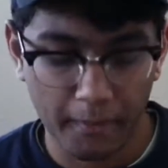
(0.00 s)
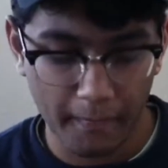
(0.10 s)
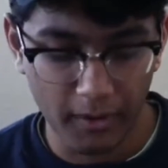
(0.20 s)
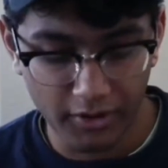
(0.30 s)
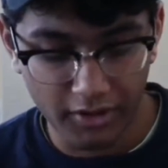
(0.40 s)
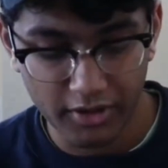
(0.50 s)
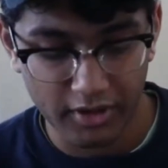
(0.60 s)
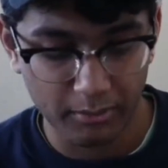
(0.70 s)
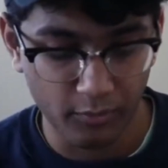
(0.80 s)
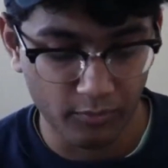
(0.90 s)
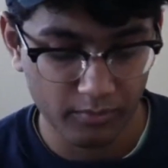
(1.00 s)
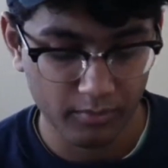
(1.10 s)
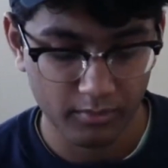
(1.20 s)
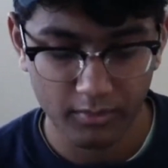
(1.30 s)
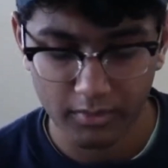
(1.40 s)
Another
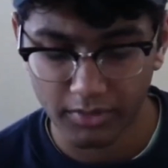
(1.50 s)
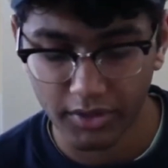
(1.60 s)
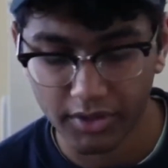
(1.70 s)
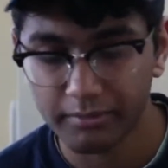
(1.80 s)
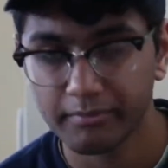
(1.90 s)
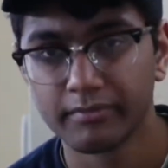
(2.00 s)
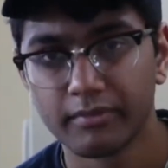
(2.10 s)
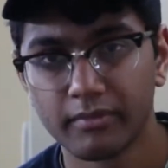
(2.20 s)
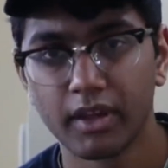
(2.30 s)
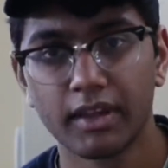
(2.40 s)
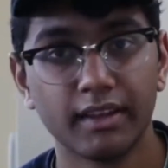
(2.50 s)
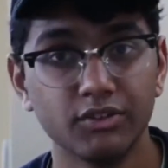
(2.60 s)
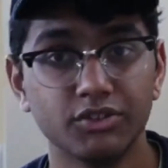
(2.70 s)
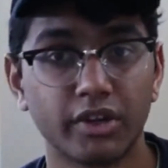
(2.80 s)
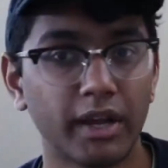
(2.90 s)
thing
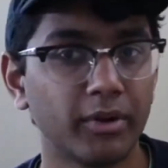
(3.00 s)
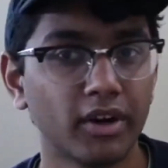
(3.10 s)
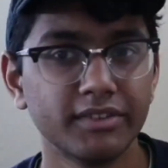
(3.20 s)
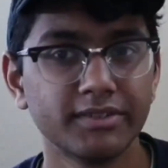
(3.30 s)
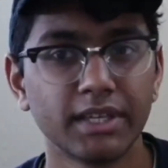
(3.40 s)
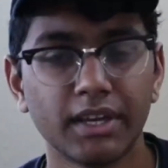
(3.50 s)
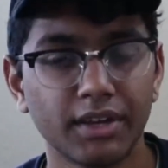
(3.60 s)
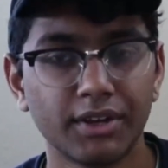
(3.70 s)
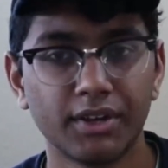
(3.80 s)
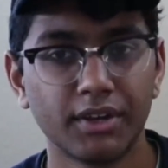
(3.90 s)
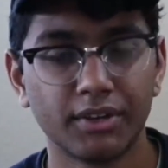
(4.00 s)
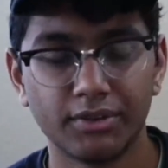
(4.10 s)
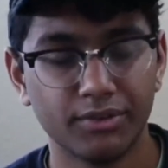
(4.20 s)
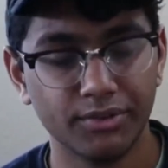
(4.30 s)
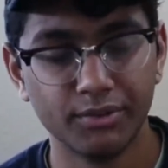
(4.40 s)
is tripods.
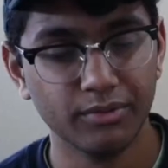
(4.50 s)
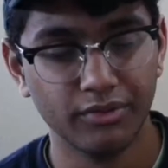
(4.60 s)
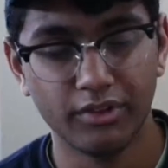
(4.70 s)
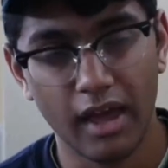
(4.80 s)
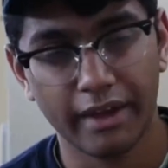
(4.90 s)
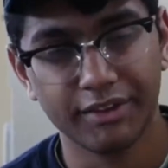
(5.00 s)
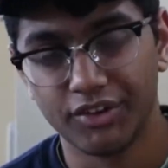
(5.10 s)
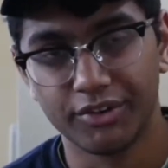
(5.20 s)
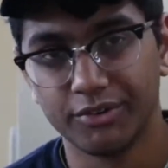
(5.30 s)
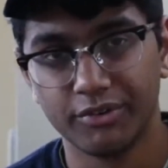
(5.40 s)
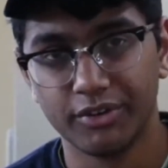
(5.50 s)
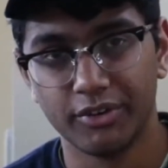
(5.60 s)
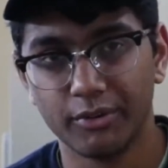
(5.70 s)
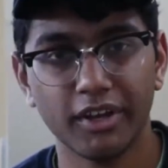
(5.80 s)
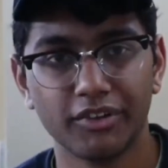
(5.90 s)
I genuinely
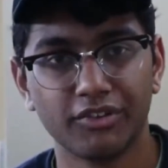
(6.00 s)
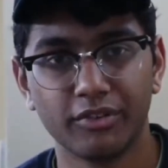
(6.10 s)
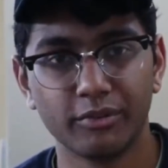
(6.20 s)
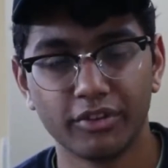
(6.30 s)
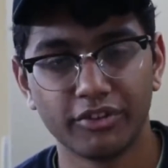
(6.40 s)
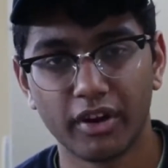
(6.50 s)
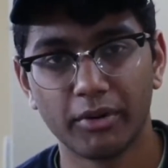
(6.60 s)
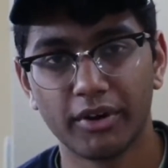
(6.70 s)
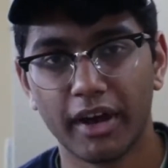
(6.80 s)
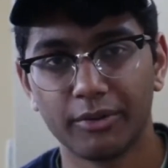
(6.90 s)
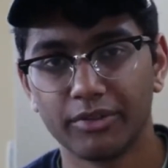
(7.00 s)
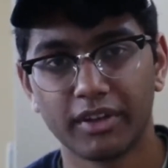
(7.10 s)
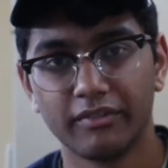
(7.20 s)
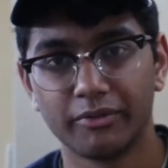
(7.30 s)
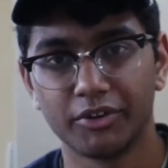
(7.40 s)
don't like shooting with a tripod. I don't think
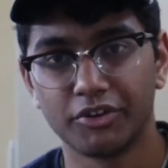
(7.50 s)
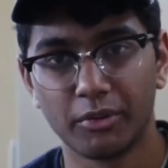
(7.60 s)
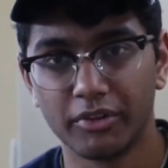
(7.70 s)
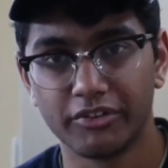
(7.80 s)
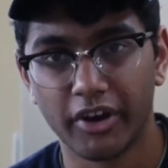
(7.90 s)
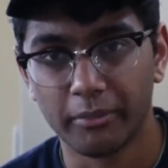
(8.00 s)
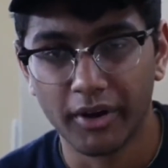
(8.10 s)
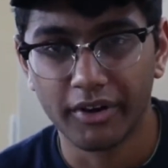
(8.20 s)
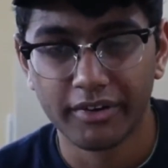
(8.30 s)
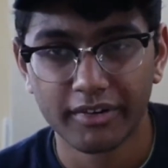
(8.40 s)
I've ever shot with a tripod,